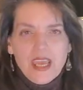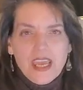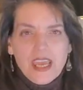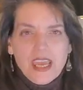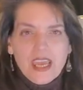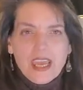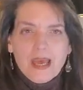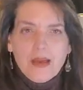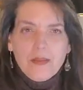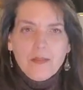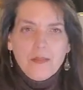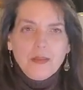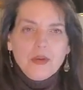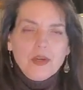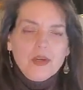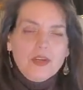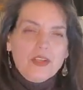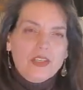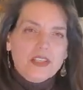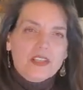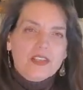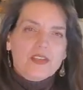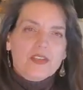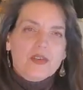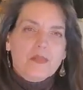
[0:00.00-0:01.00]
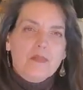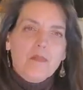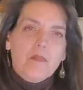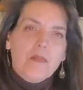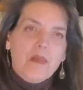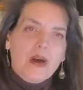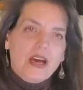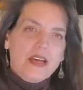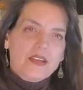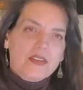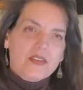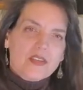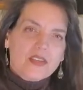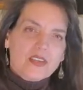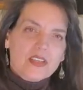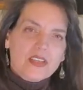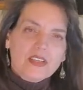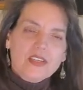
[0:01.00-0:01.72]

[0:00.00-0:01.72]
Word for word: amber and some musk,